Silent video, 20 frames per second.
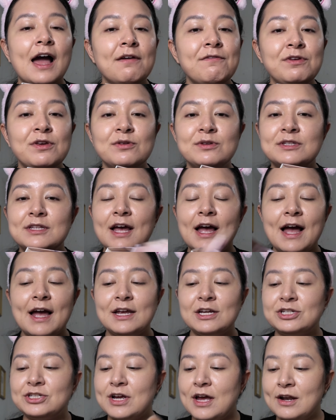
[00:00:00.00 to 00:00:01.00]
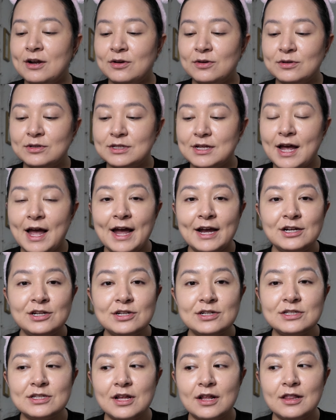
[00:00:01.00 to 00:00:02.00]
I've used the eyeshadows. I
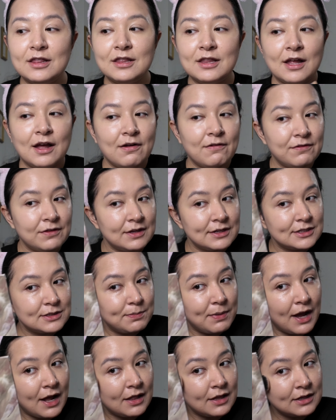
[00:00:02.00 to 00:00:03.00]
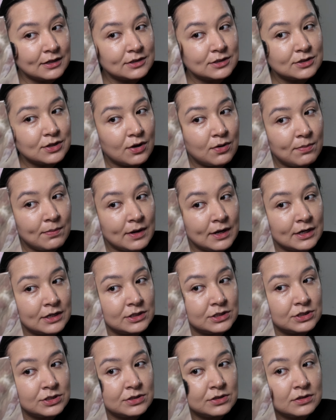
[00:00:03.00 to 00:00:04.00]
just love this palette so
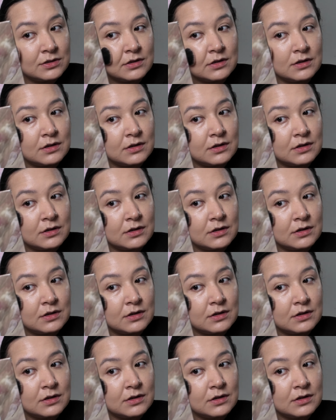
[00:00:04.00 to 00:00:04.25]
much.